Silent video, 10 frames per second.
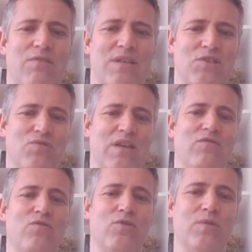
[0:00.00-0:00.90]
very
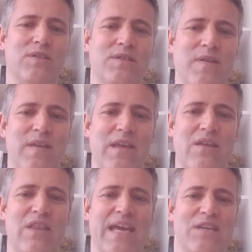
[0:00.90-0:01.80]
straightforward.
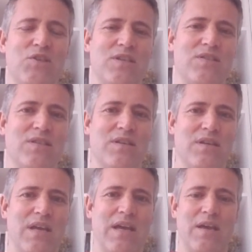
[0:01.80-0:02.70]
They just